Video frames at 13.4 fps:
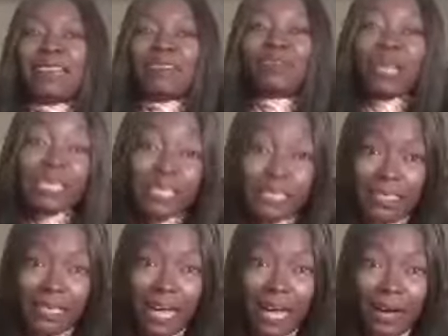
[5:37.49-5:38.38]

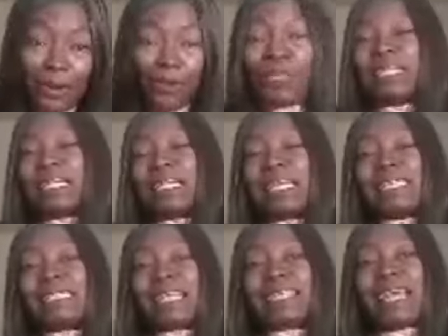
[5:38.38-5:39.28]
Register with the
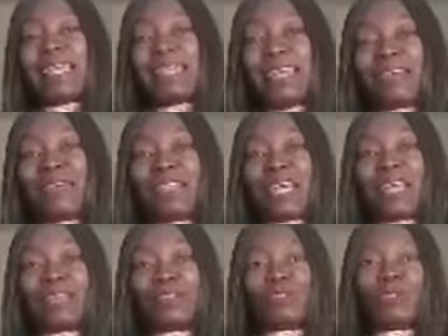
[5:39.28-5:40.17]
links that I left
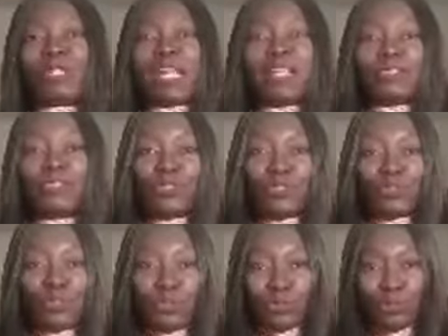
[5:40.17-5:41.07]
there so that
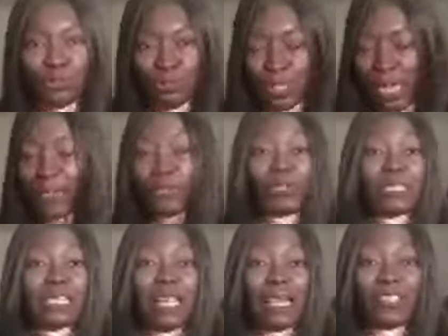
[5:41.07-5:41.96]
you can use
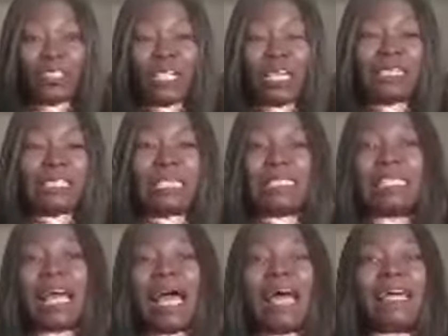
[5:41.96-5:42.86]
the exchanges,
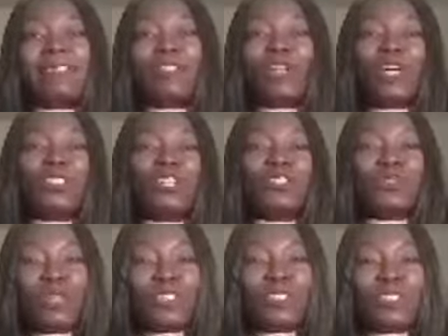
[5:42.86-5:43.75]
and not
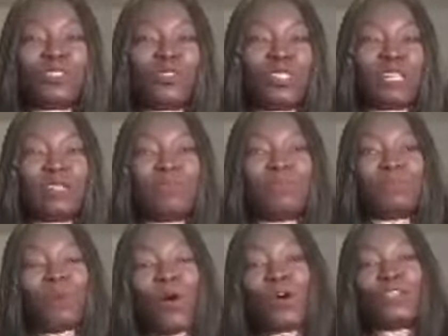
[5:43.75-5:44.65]
just registering,
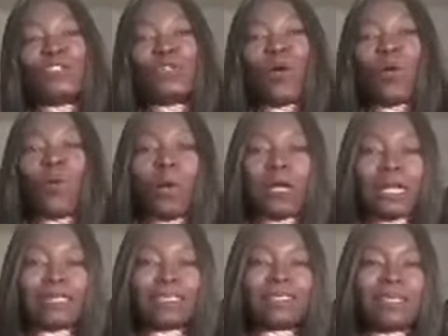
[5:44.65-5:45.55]
fund your
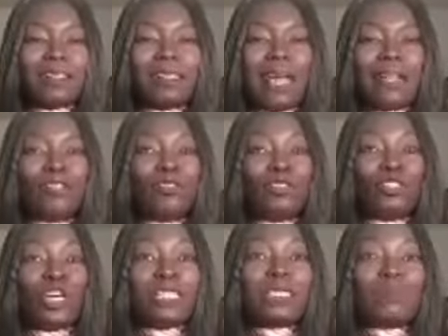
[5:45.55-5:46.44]
wallets in there to
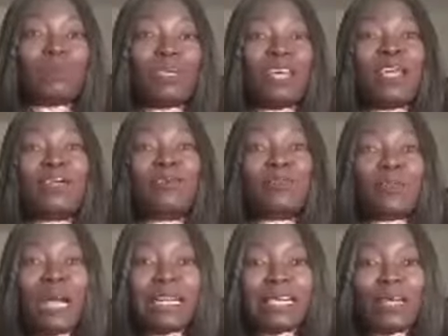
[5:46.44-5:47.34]
just be
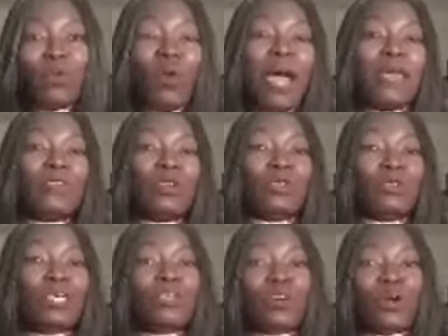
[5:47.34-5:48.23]
ready while you're
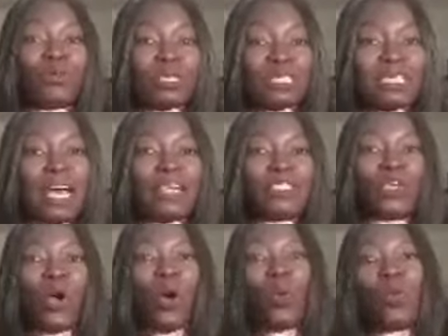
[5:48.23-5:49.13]
doing your research
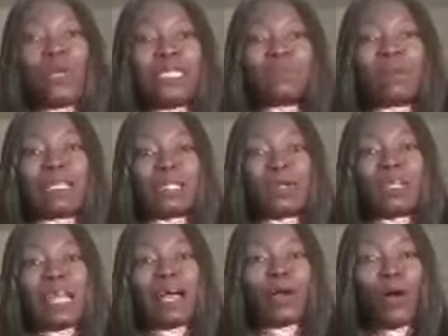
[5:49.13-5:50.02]
on which
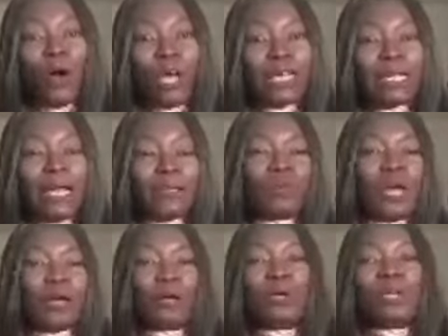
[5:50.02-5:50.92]
particular coin that you
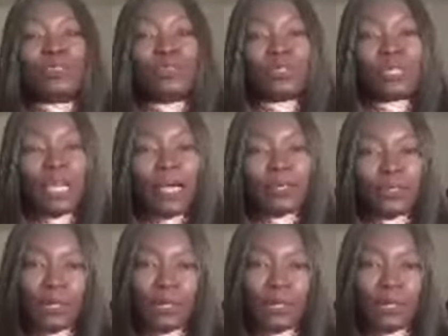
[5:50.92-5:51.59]
are going to get.